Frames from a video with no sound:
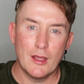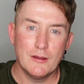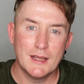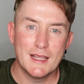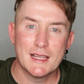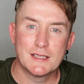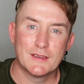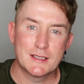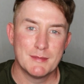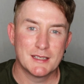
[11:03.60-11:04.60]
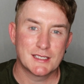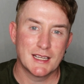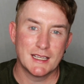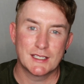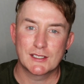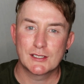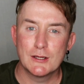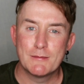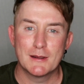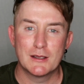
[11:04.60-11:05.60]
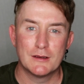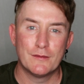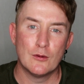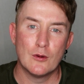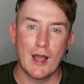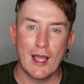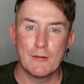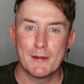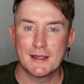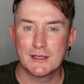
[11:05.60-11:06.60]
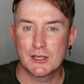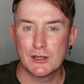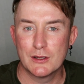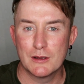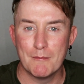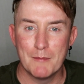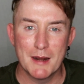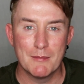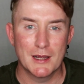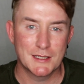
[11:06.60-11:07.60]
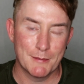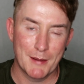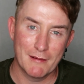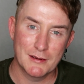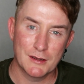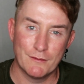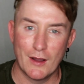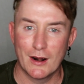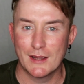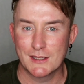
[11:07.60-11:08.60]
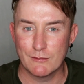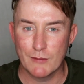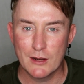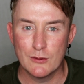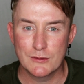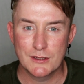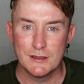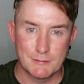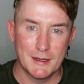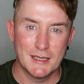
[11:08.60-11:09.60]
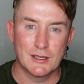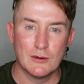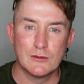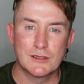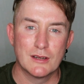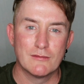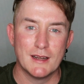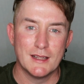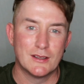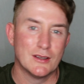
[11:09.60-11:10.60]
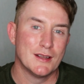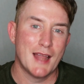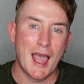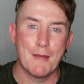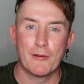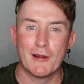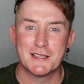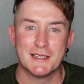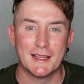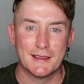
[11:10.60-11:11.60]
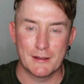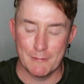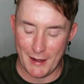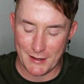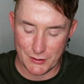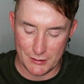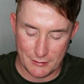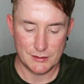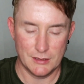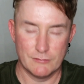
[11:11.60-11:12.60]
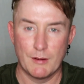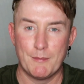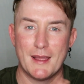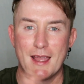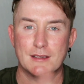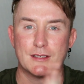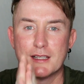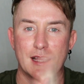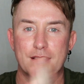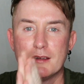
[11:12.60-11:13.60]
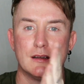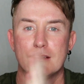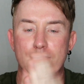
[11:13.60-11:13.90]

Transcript: only is vitamin C super good for helping to minimize the appearance of fine lines and wrinkles, but it's also really good at brightening the complexion. Just going to rub my hands together